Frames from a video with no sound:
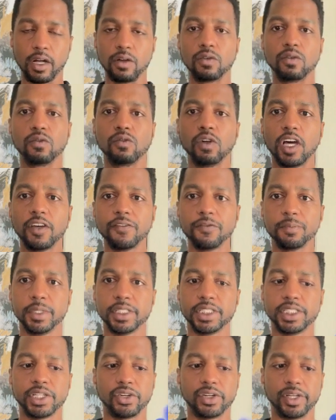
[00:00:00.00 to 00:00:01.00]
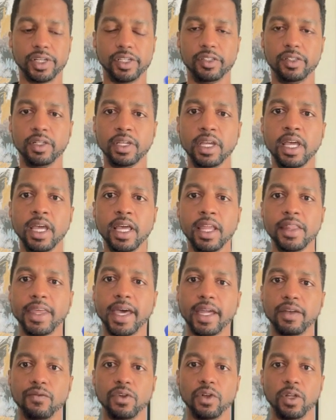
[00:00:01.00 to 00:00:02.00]
rough material
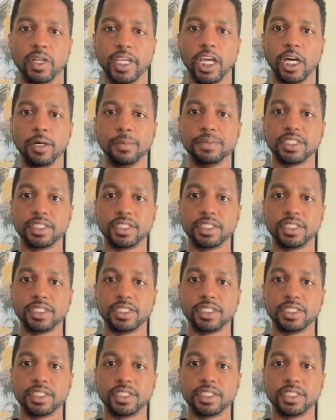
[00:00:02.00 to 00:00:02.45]
that really helps